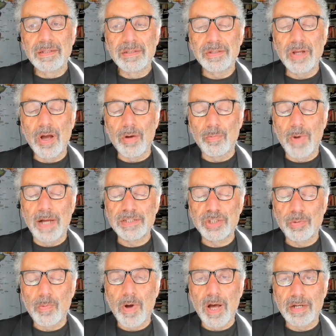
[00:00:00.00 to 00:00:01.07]
No, Roger
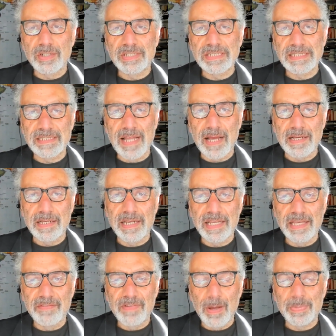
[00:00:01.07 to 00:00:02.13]
Waters is not going to
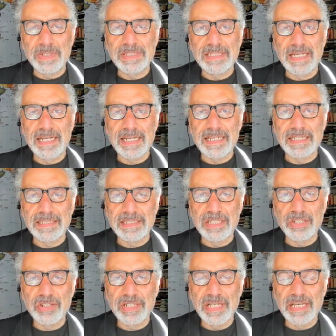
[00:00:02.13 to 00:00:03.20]
give up. He's going to
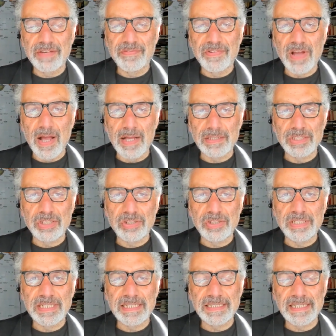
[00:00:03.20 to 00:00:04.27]
continue to give concerts.
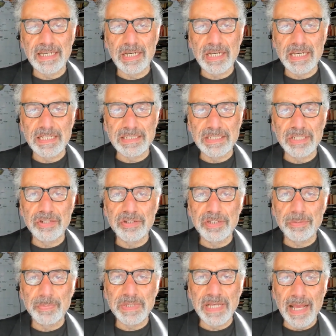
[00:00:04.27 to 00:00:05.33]
He's going to continue
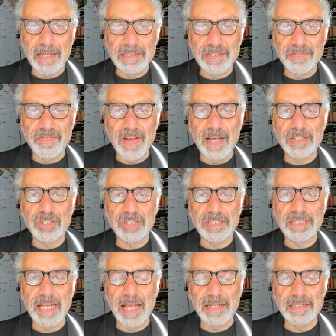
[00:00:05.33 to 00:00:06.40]
to be
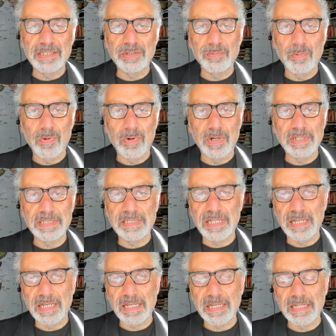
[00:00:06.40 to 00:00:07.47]
anti-fascist, anti-war, and he's
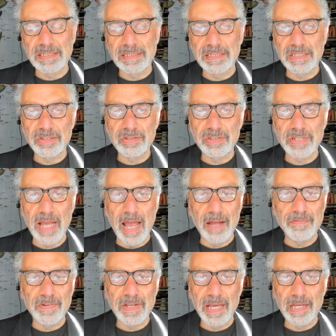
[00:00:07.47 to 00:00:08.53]
going to continue to
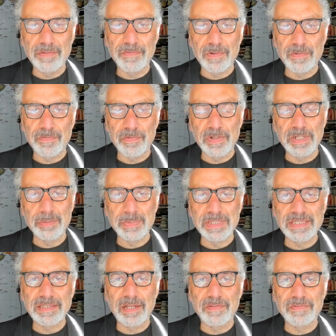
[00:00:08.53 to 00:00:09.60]
advocate for freedom
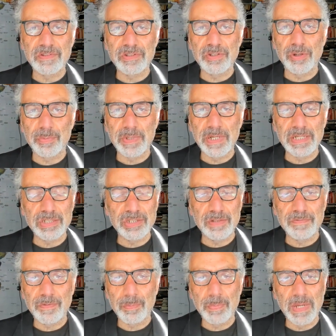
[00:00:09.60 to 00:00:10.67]
and self-determination
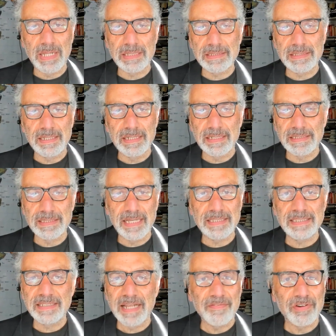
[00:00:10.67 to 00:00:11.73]
for Palestinians.
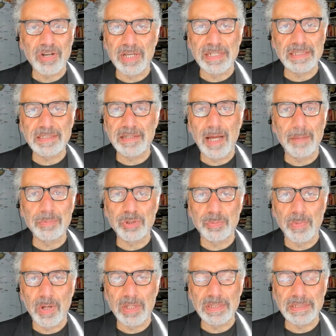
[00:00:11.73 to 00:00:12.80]
That's never going to stop,
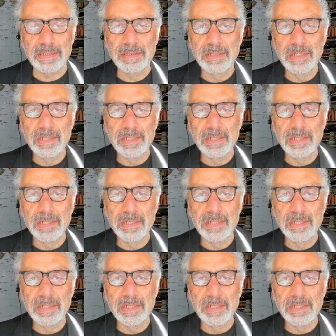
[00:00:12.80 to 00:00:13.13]
Jamal. And